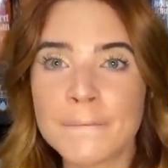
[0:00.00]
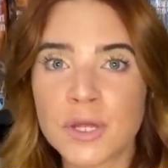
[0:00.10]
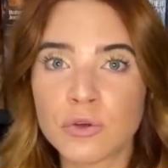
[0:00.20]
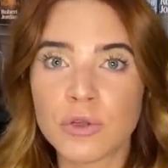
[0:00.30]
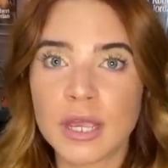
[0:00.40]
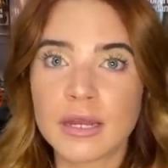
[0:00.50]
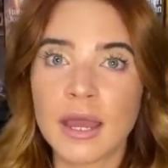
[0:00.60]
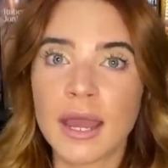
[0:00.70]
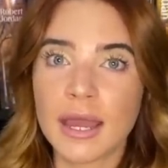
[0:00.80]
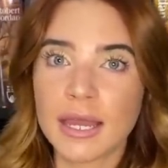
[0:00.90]
middle grade
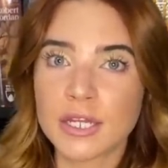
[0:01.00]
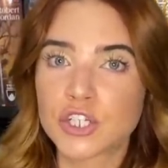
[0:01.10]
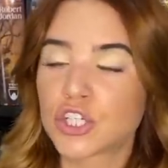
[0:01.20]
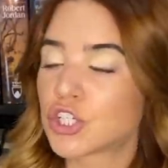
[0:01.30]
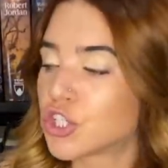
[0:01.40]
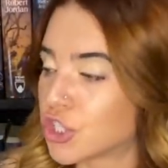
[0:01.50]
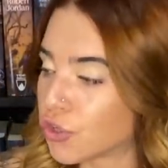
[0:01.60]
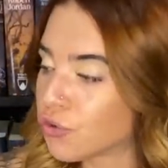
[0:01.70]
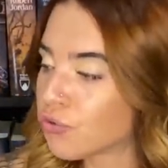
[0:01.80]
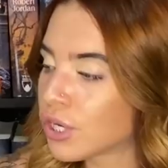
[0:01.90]
age
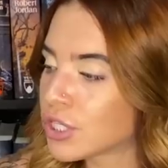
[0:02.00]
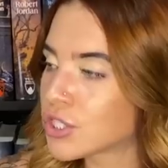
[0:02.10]
children.